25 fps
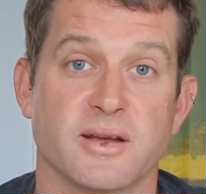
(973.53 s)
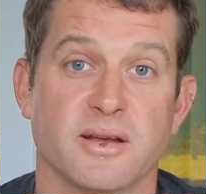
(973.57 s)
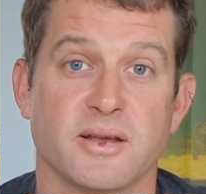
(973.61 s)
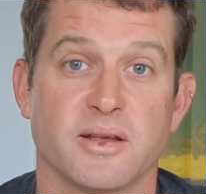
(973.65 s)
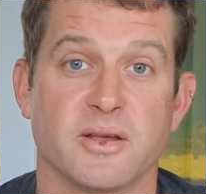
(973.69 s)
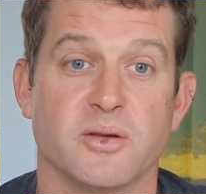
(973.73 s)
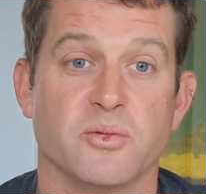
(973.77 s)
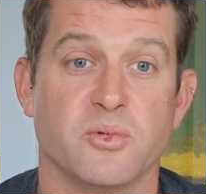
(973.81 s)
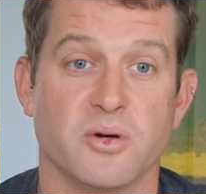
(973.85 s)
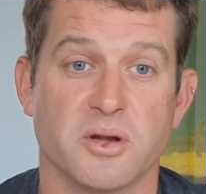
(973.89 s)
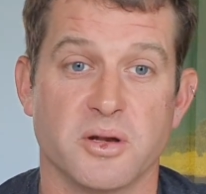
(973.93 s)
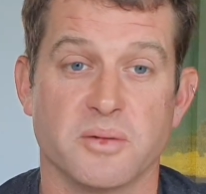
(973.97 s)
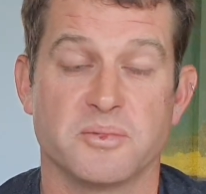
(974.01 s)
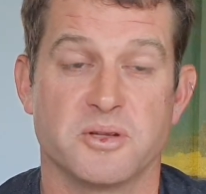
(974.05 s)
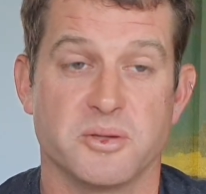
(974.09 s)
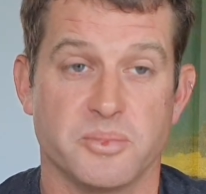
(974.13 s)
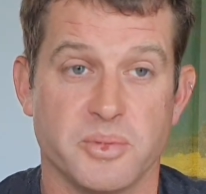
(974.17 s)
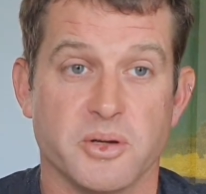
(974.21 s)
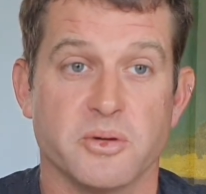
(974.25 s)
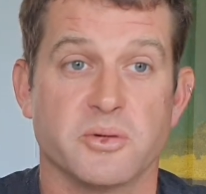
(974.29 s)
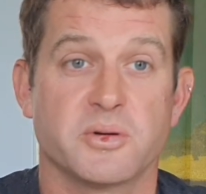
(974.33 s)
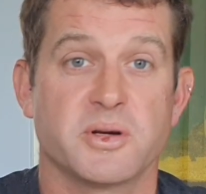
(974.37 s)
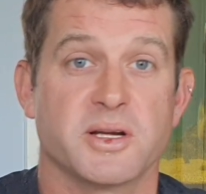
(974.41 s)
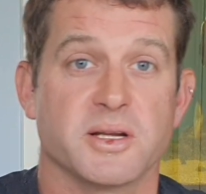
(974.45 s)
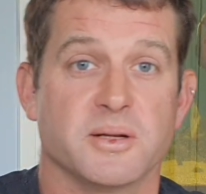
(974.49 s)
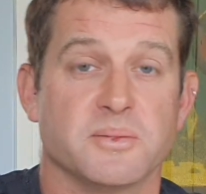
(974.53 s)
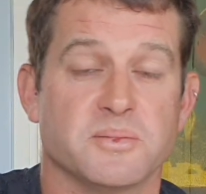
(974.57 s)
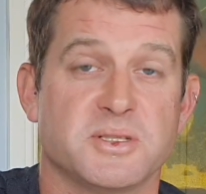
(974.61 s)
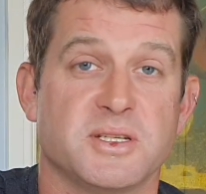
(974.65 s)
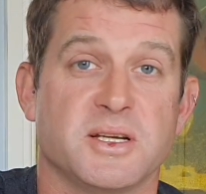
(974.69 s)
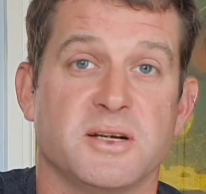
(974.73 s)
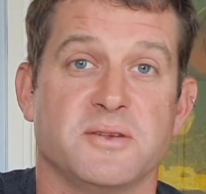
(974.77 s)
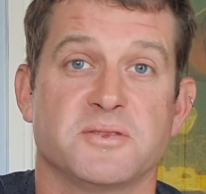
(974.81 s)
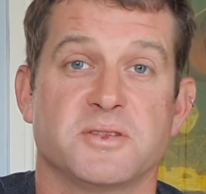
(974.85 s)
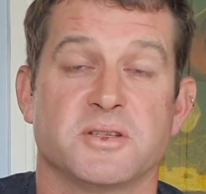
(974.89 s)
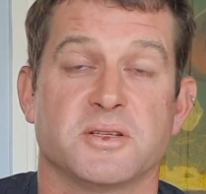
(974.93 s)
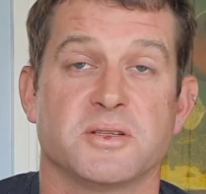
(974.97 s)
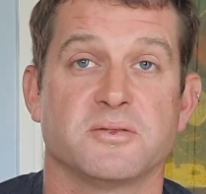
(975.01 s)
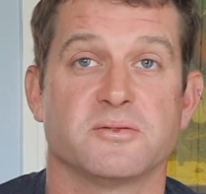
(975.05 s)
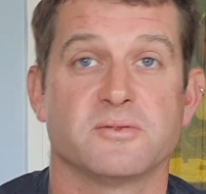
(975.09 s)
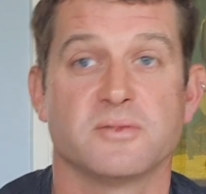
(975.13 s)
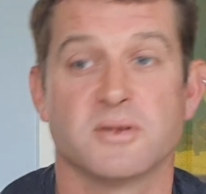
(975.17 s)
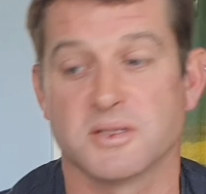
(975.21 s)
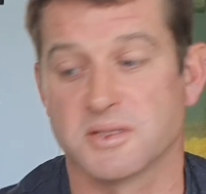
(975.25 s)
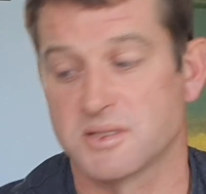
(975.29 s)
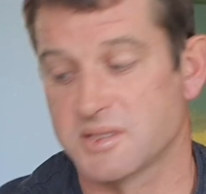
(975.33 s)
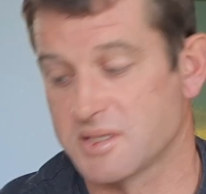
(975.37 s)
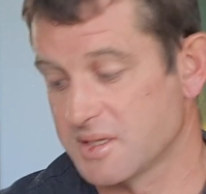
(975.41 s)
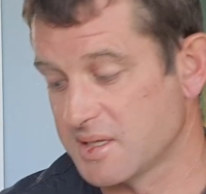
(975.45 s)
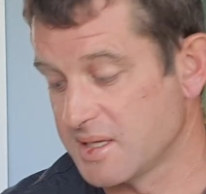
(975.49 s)
You want them to be hooking themselves on the
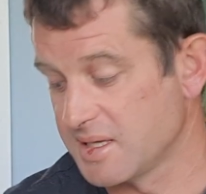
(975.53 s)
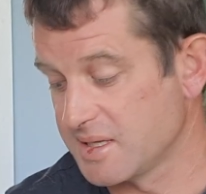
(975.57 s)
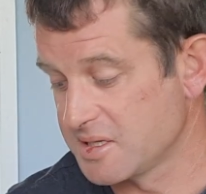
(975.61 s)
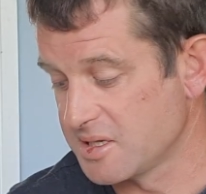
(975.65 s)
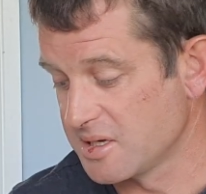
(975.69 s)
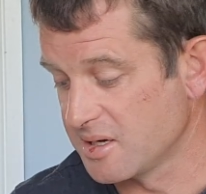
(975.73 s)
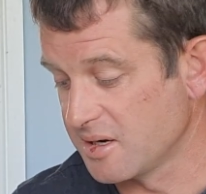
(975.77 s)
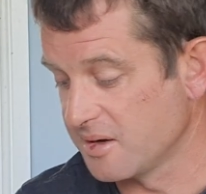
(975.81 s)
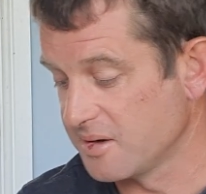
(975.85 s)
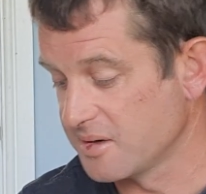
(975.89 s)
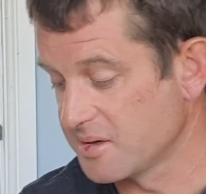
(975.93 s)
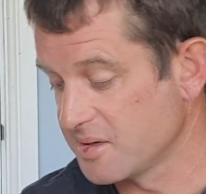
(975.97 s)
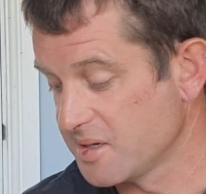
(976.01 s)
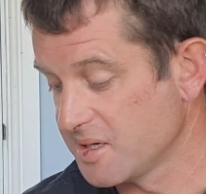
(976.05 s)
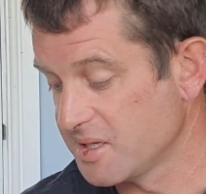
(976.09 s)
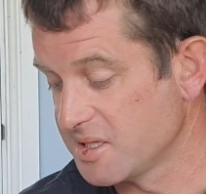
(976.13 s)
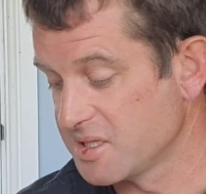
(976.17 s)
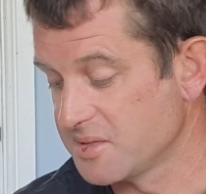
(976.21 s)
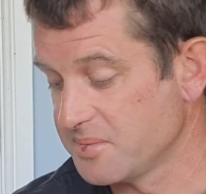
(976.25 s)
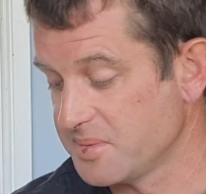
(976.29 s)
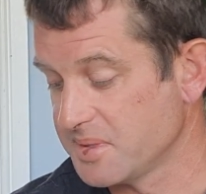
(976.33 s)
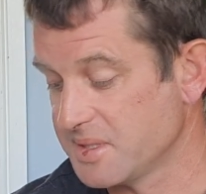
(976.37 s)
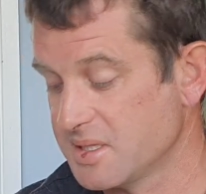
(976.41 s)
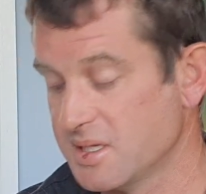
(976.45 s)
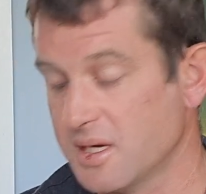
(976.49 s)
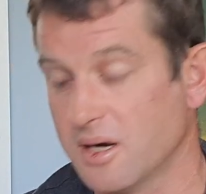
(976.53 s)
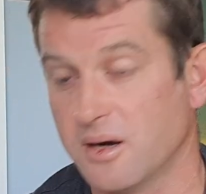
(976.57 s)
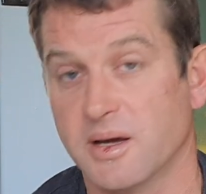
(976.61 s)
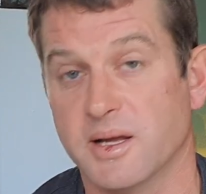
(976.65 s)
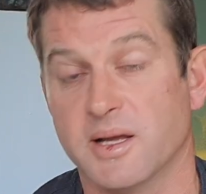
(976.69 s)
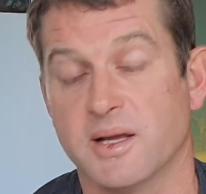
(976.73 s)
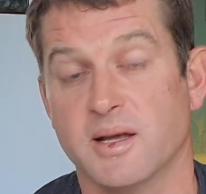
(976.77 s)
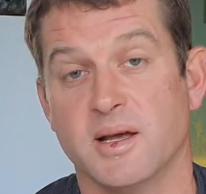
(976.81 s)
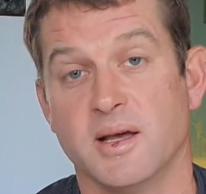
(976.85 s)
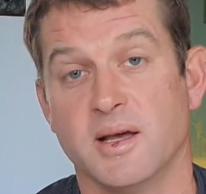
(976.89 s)
rod, so that line needs to be tight.